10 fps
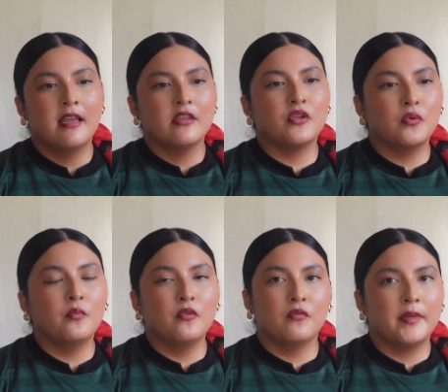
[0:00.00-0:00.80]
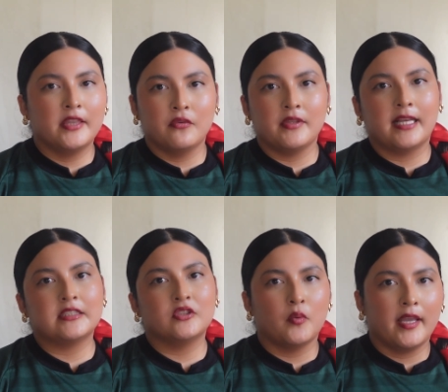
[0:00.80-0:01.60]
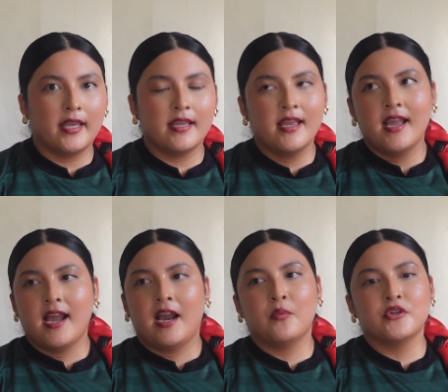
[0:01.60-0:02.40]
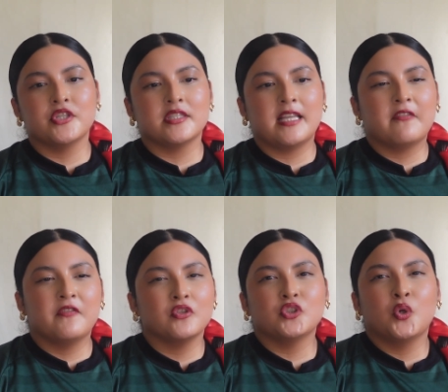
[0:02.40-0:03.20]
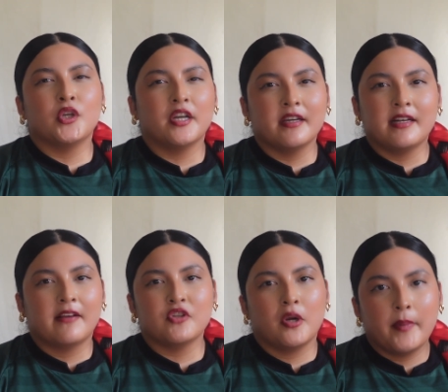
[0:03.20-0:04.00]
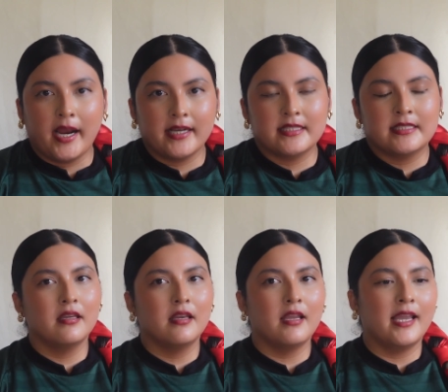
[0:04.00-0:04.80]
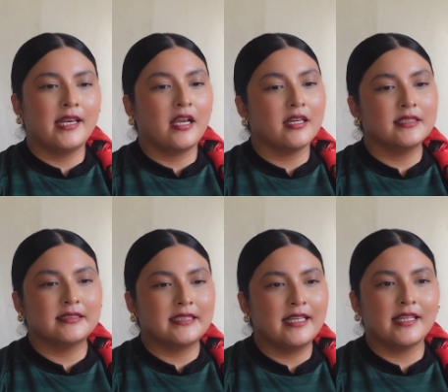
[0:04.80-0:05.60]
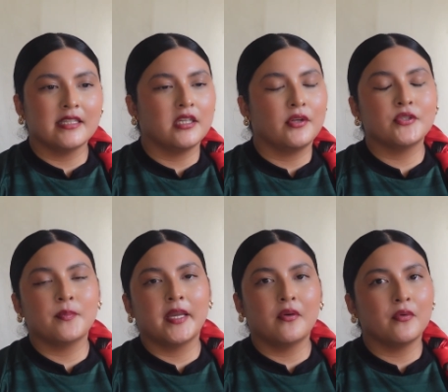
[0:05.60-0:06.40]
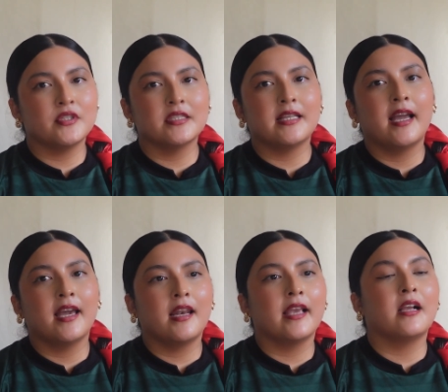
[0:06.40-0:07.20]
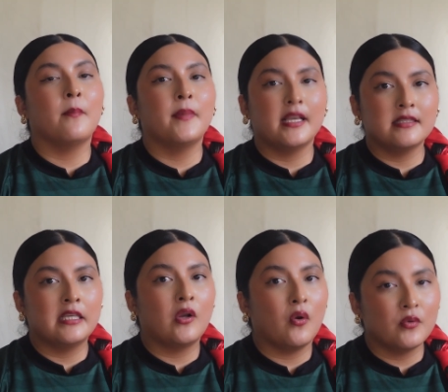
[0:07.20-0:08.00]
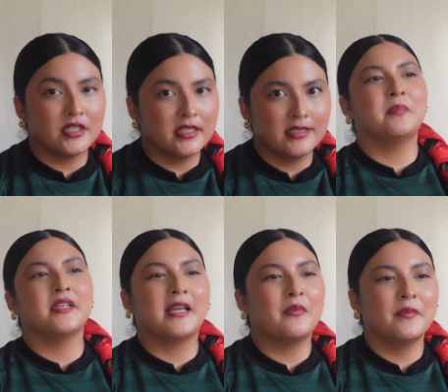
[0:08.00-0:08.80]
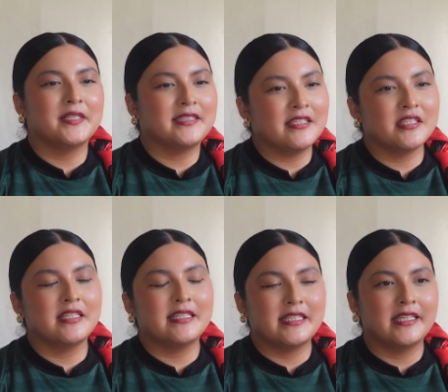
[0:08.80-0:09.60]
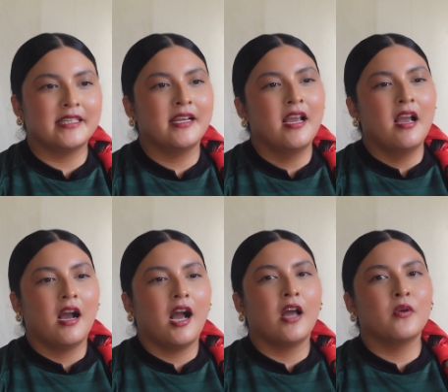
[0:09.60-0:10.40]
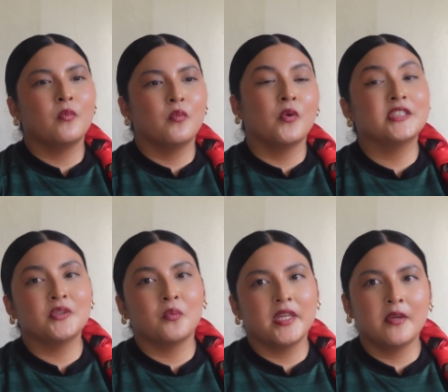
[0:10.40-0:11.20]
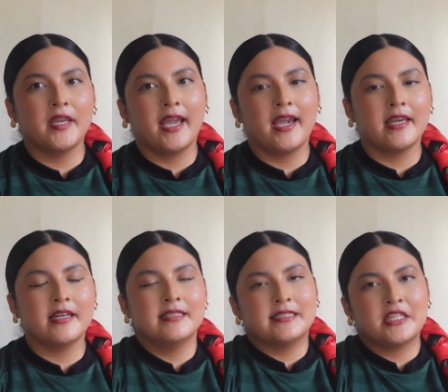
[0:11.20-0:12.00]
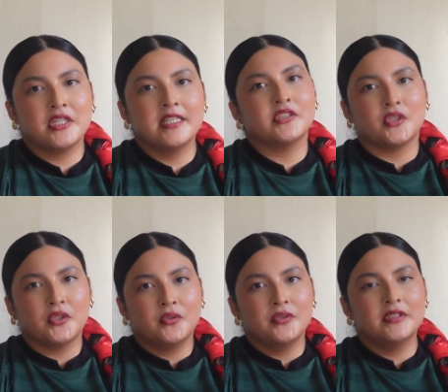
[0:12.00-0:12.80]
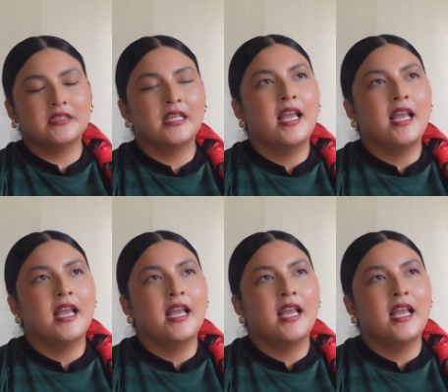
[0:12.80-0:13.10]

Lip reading: through movement, through that sweat, I would just like feel so good after a practice. And I gotta say, like, shout out to my coaches. I had like amazing coaches. But like what we essentially did on once a week, we had essentially circles.